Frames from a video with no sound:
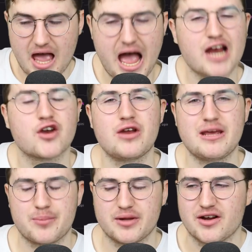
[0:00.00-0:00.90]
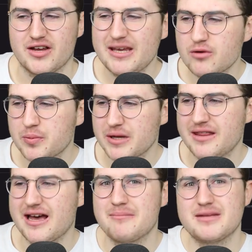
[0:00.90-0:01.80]
A great player. He will play
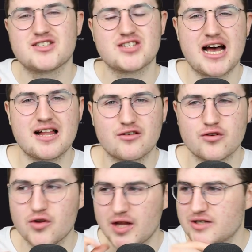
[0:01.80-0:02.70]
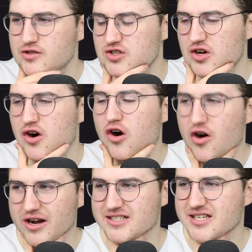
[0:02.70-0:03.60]
that Metsala role that you saw
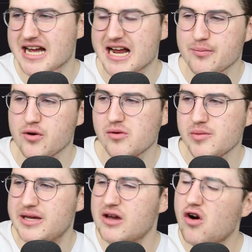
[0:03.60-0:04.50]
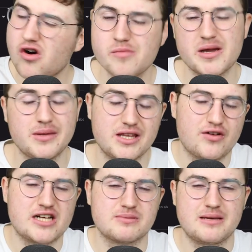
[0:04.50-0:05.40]
on attack probably, or maybe the
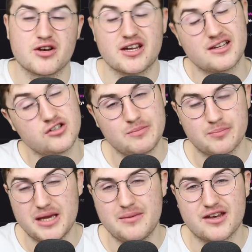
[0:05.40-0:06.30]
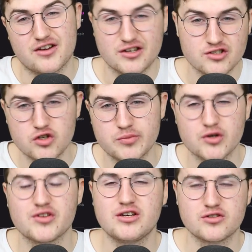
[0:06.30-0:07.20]
advanced playmaker. He can do
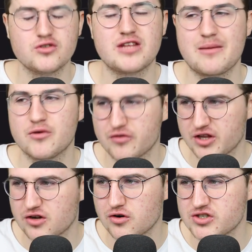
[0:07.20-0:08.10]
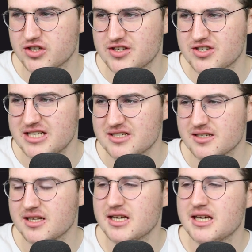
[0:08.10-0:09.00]
both. He'll do them over the course of the season.